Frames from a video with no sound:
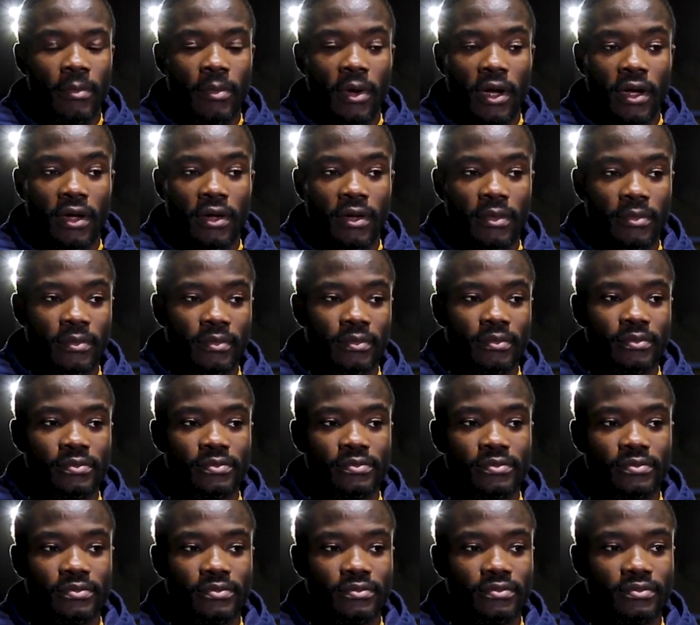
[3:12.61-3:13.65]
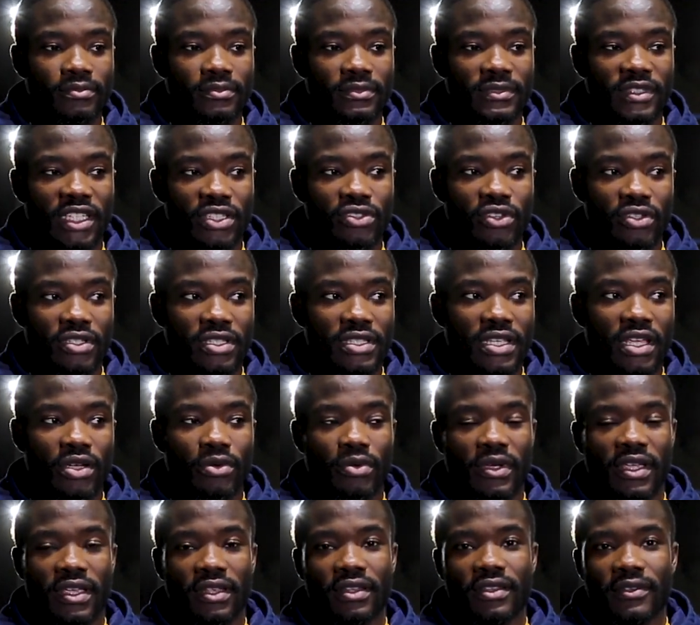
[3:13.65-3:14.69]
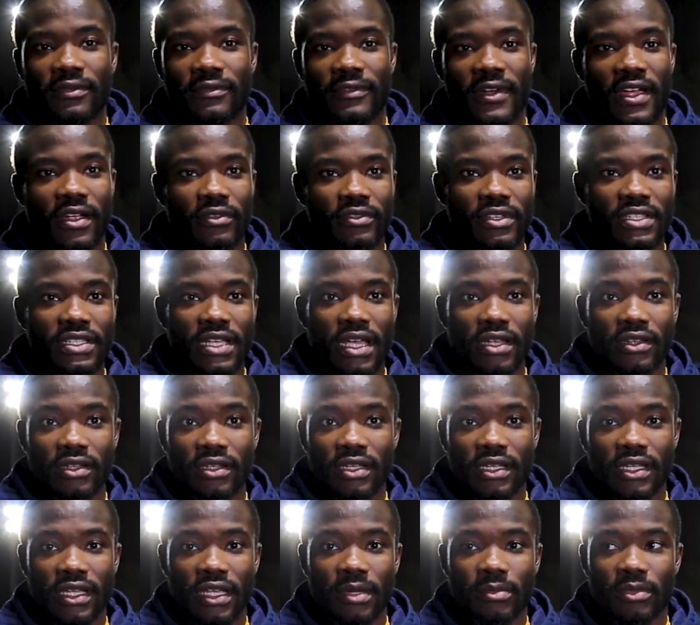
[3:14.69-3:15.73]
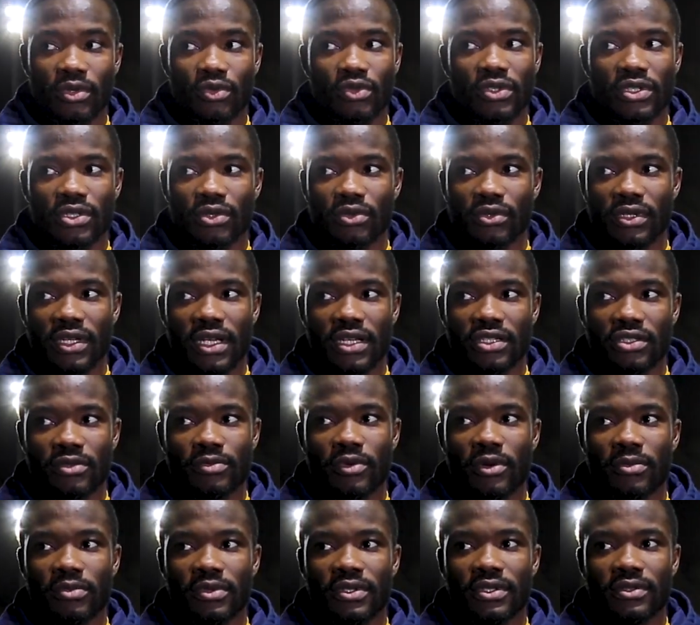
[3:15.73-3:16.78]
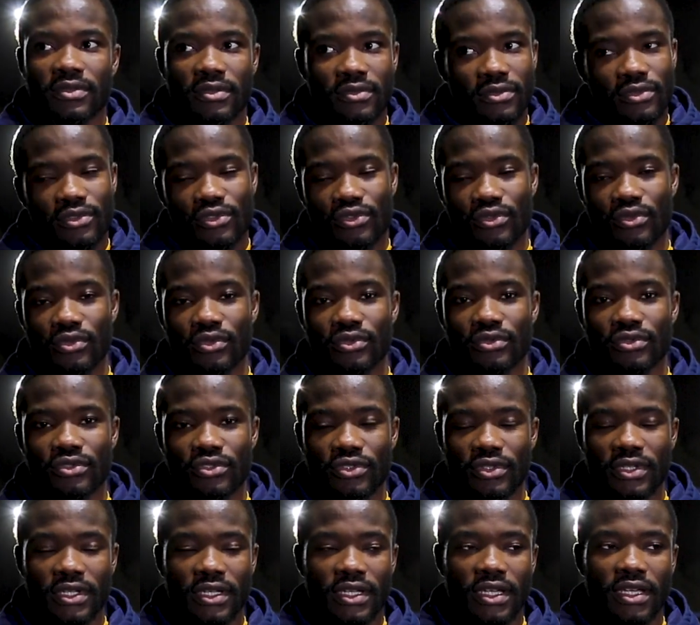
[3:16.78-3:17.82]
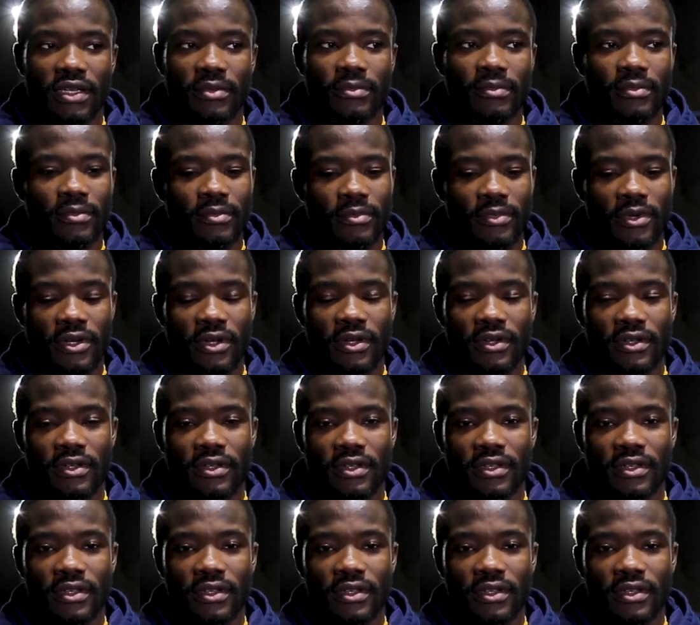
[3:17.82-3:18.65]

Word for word: But um, that's not to take away the fiery side of the game. It was still there, as you probably saw during the game. But